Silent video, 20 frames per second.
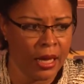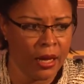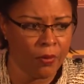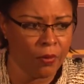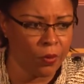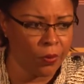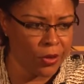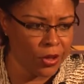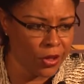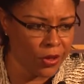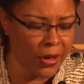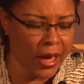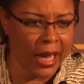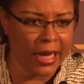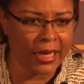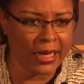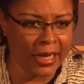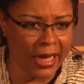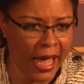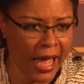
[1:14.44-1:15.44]
Well, when you're
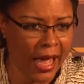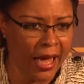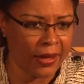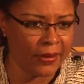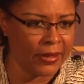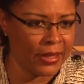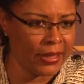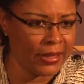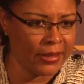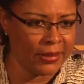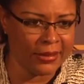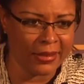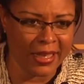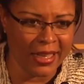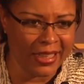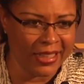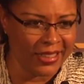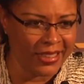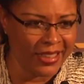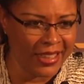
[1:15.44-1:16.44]
hanging out and
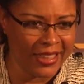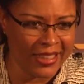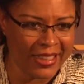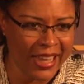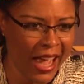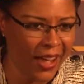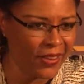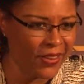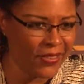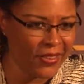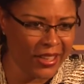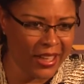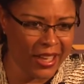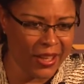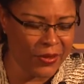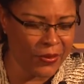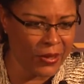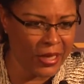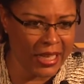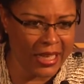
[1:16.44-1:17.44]
down on the
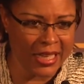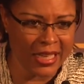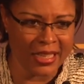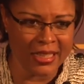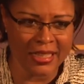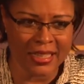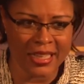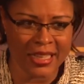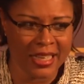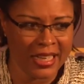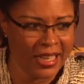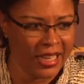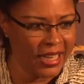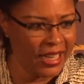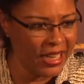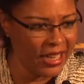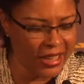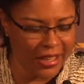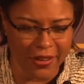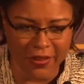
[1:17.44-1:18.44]
other end
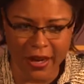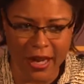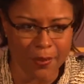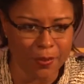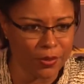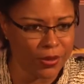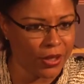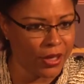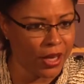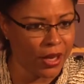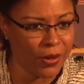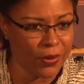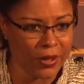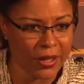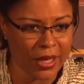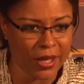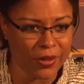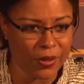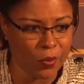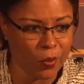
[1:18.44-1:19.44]
and they're able to go
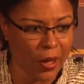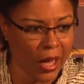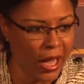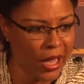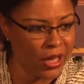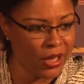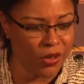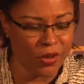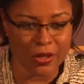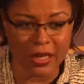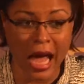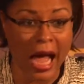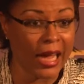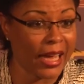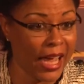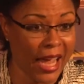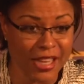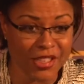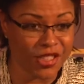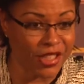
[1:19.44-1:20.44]
the other way, you're not
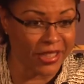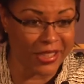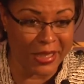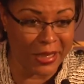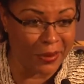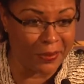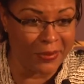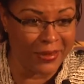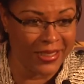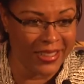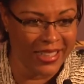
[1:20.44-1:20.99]
catching them.